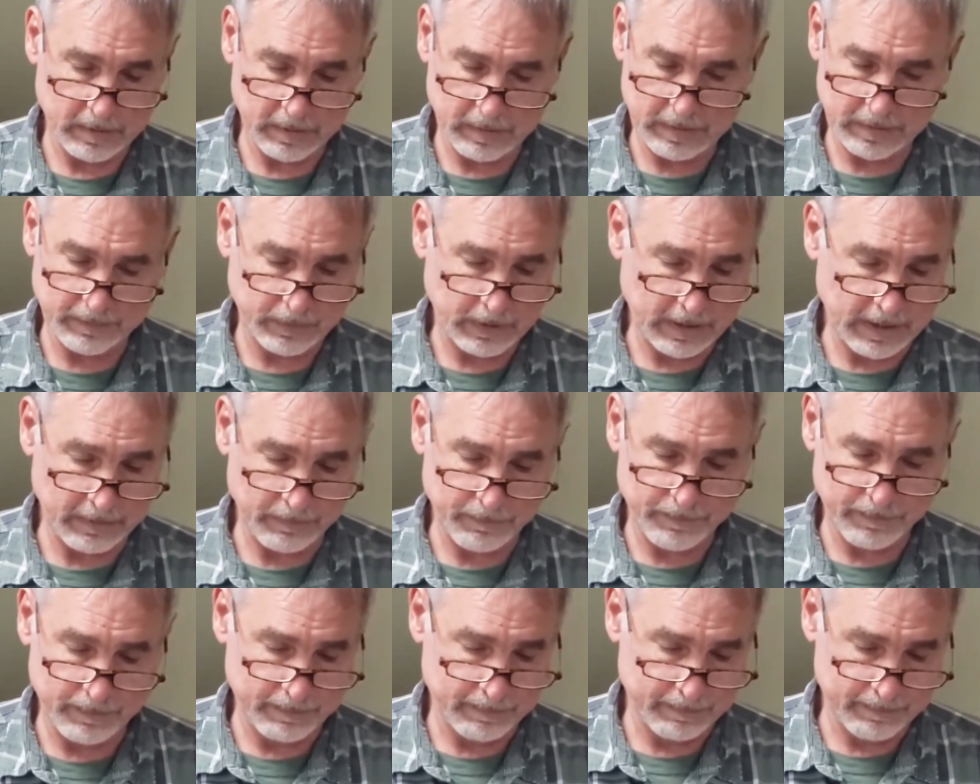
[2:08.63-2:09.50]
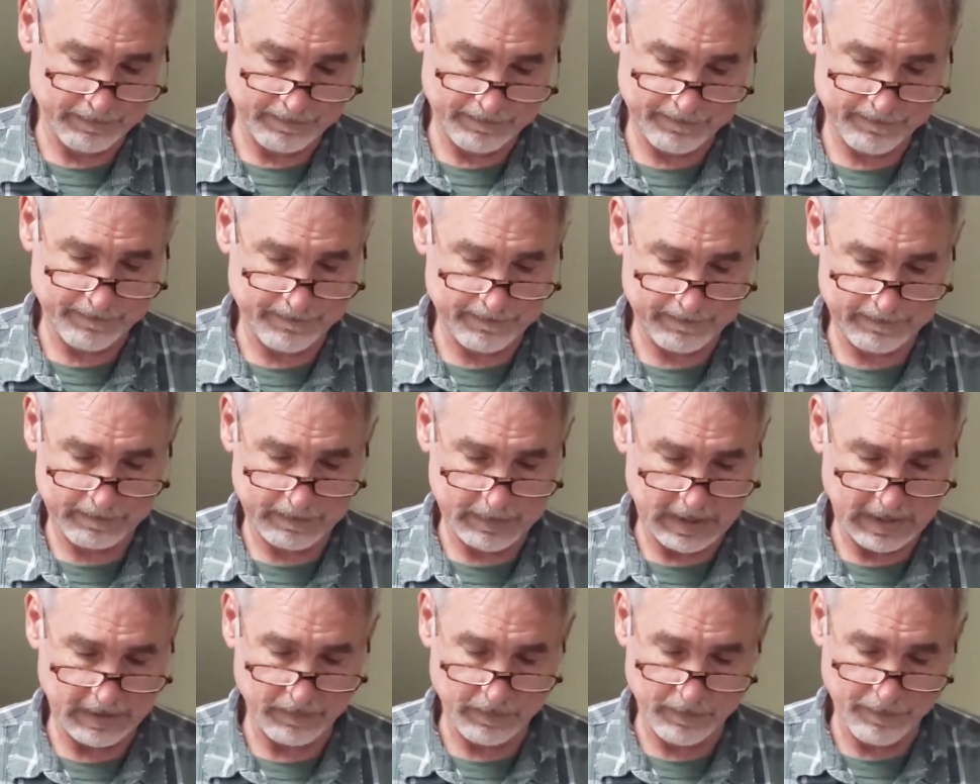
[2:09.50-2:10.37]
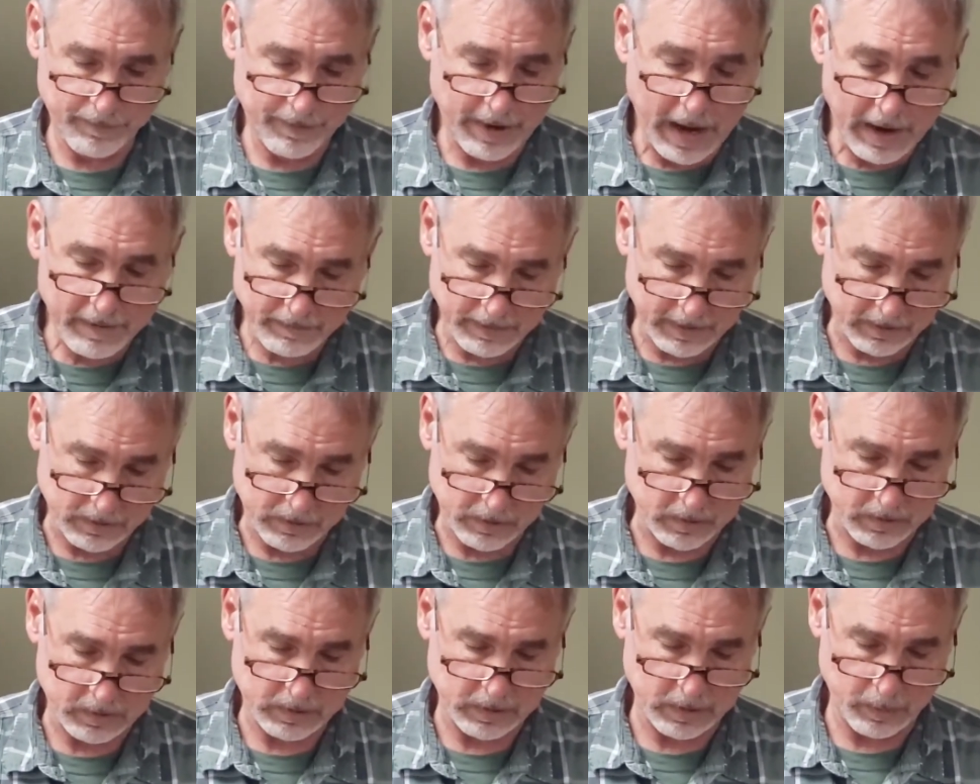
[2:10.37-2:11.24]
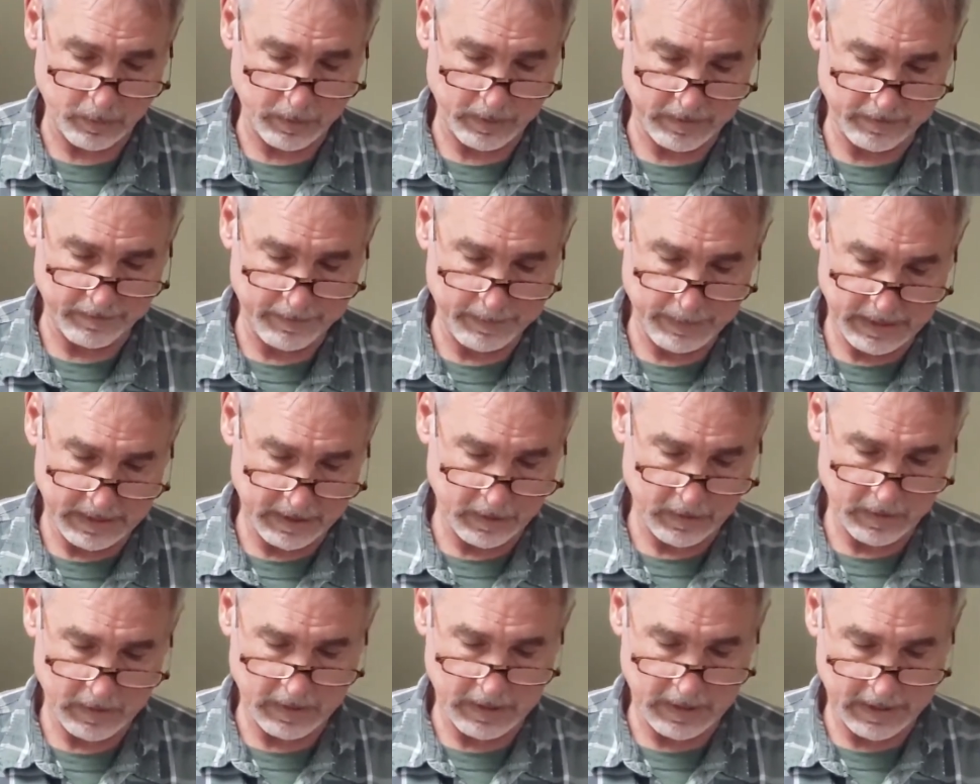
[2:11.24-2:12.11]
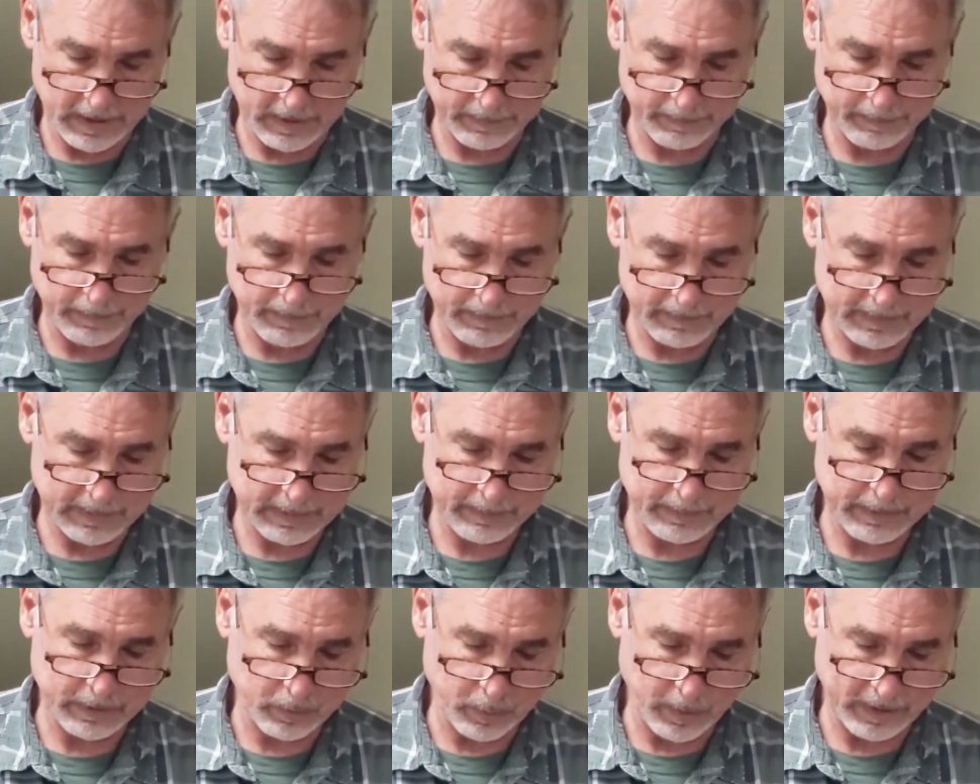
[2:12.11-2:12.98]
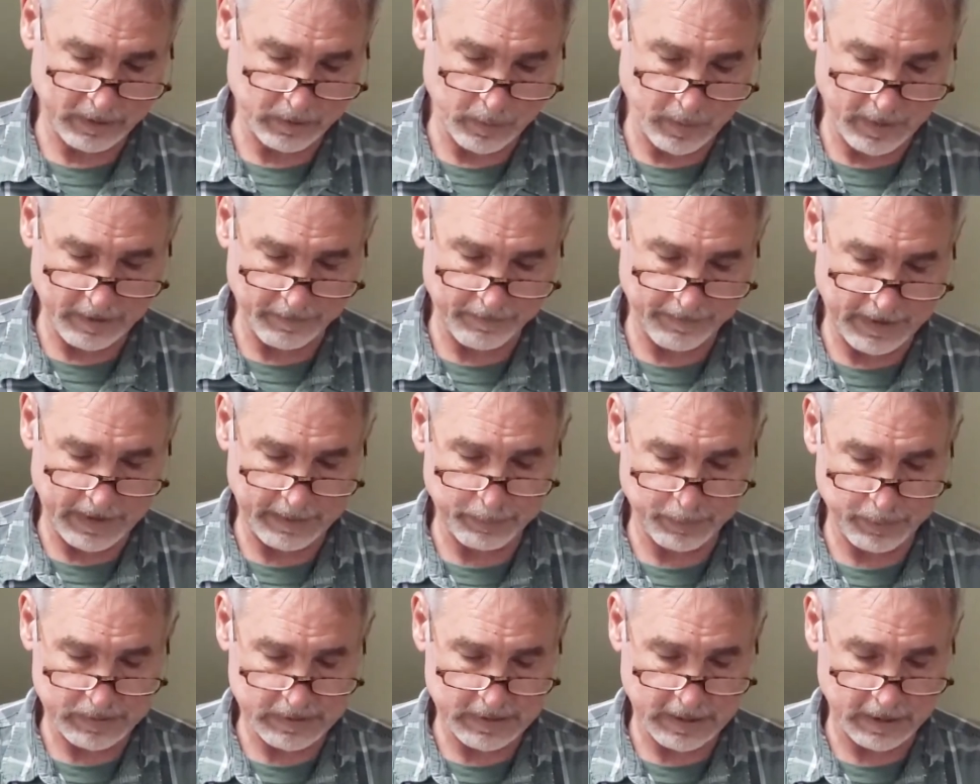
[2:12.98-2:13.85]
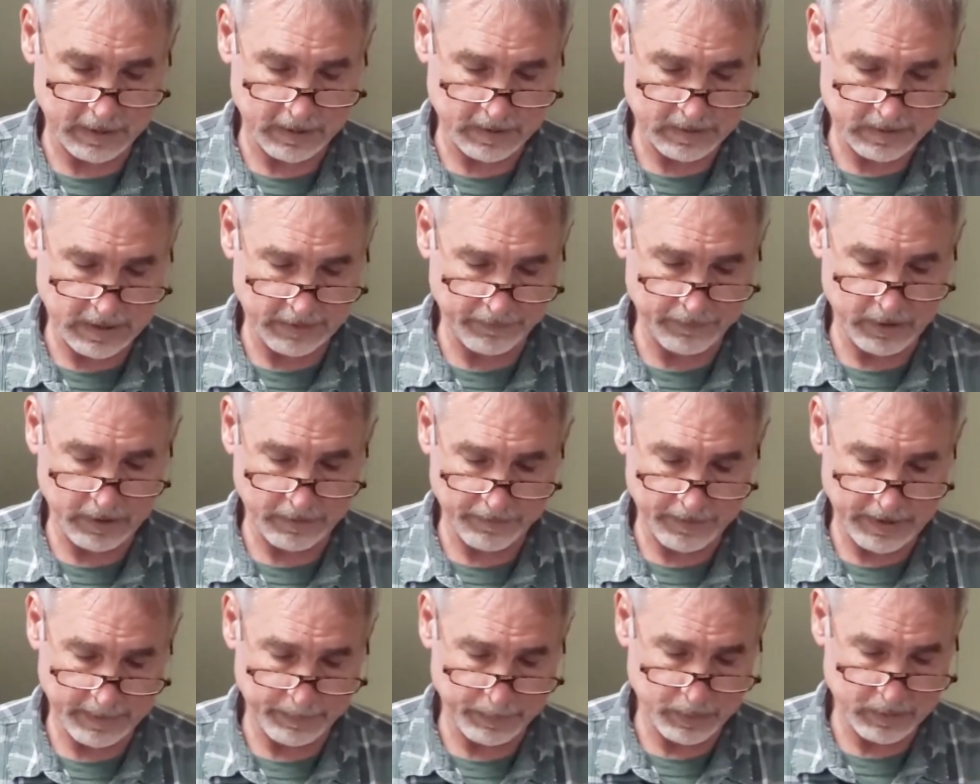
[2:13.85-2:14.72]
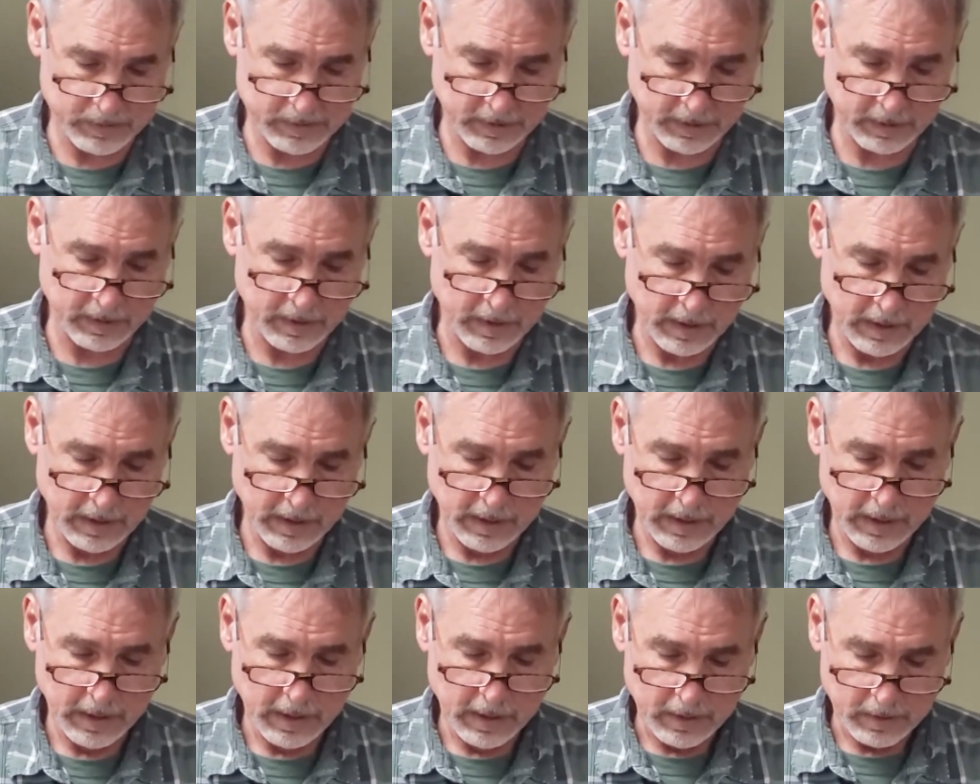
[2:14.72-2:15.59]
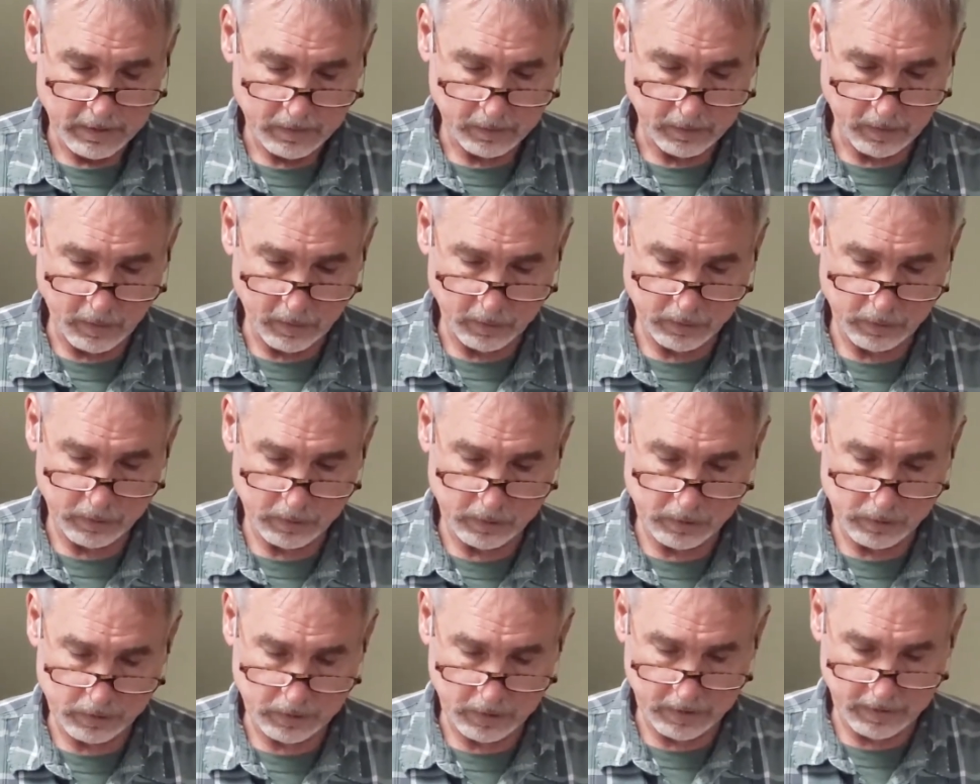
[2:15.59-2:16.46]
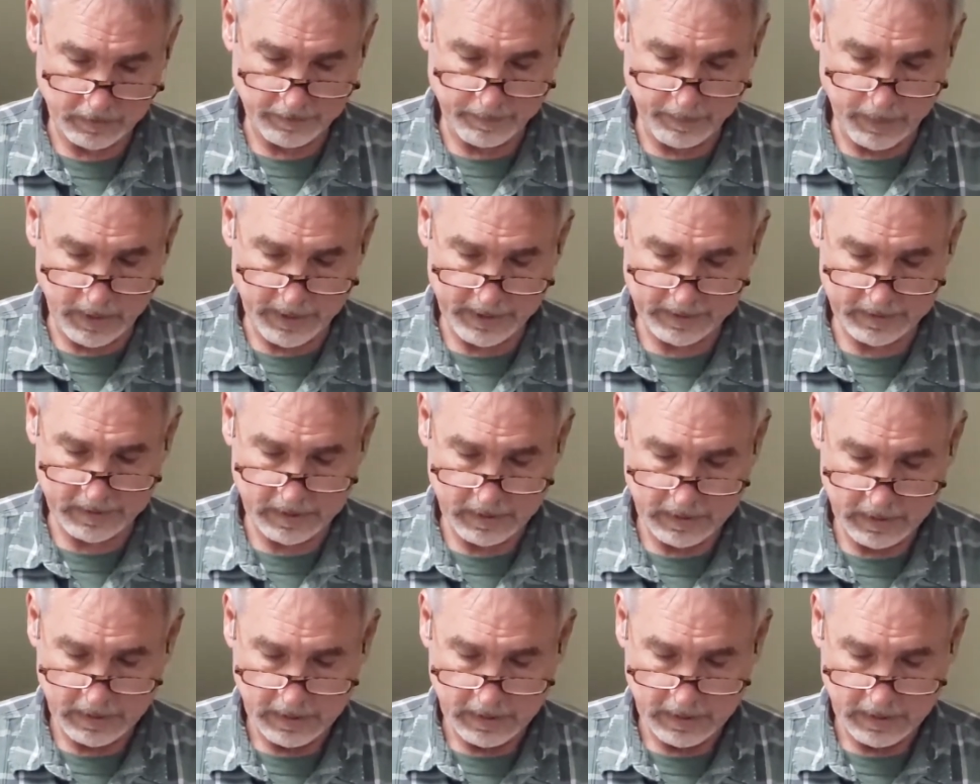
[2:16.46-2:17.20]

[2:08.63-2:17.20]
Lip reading: if you had even 5 inches, you would have been between 25% and 75%. So you should have marked